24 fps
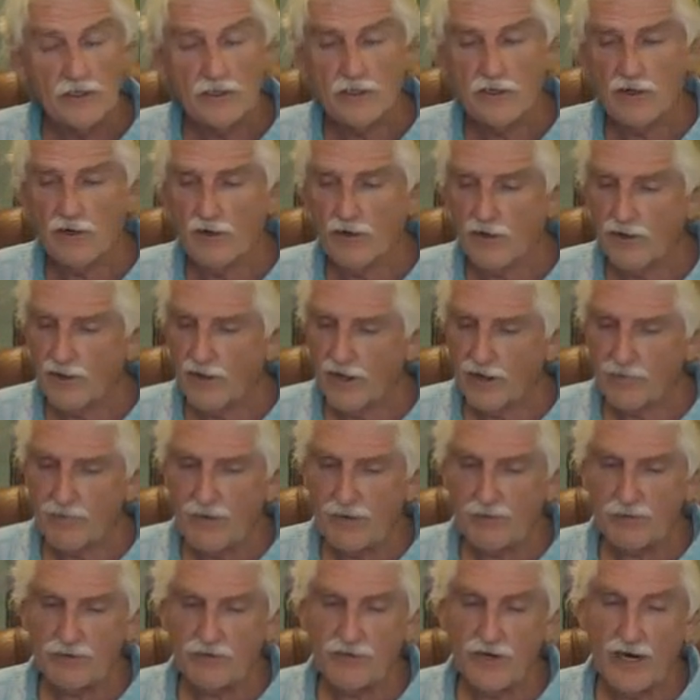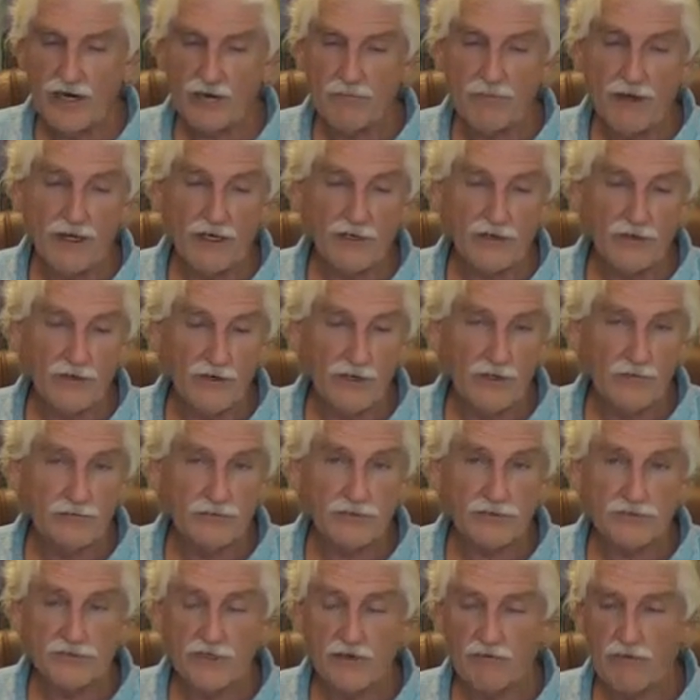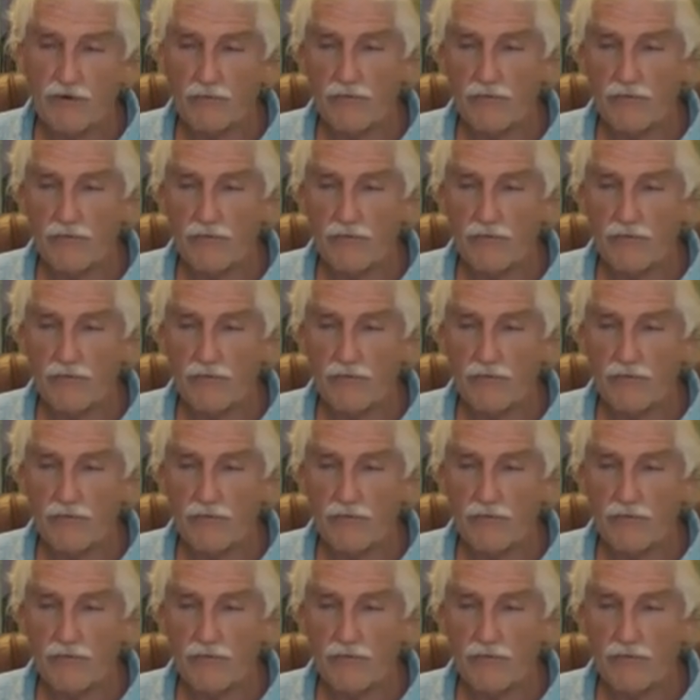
A lot of people try to make creams and stuff,